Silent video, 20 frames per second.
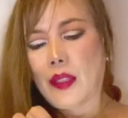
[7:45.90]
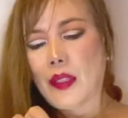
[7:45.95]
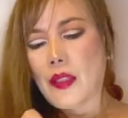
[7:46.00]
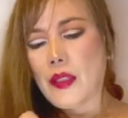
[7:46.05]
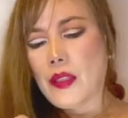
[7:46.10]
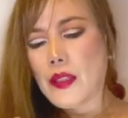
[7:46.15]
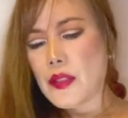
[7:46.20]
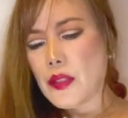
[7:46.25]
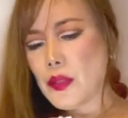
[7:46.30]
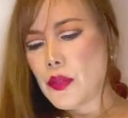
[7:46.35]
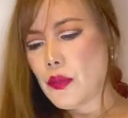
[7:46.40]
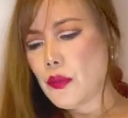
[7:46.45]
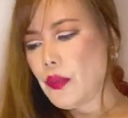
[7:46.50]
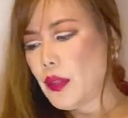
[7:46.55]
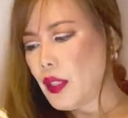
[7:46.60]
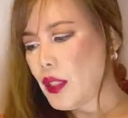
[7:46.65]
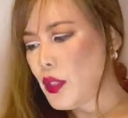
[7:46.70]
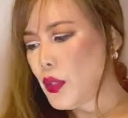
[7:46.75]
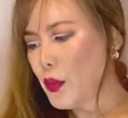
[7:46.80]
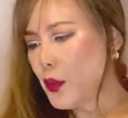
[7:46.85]
so
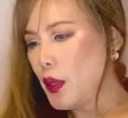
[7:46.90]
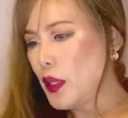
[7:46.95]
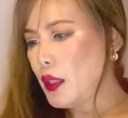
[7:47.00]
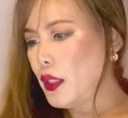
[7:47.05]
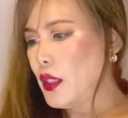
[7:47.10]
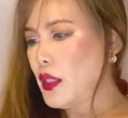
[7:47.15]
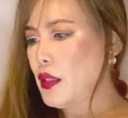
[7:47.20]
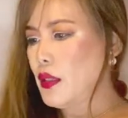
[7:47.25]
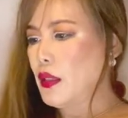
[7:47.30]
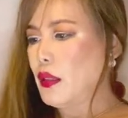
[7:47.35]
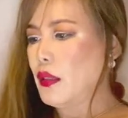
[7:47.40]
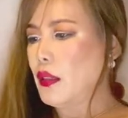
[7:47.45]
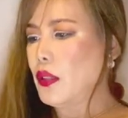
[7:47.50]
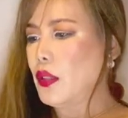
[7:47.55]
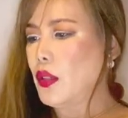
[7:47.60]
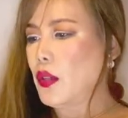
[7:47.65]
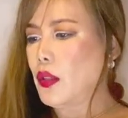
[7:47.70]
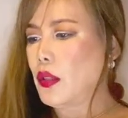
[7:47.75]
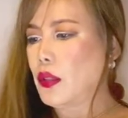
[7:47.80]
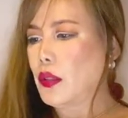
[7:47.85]
this one is in the
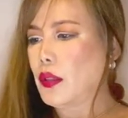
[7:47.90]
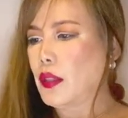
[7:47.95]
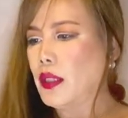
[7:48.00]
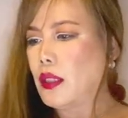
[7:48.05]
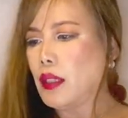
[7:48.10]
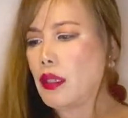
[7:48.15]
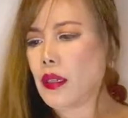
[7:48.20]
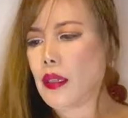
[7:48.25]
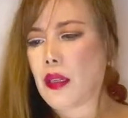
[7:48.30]
color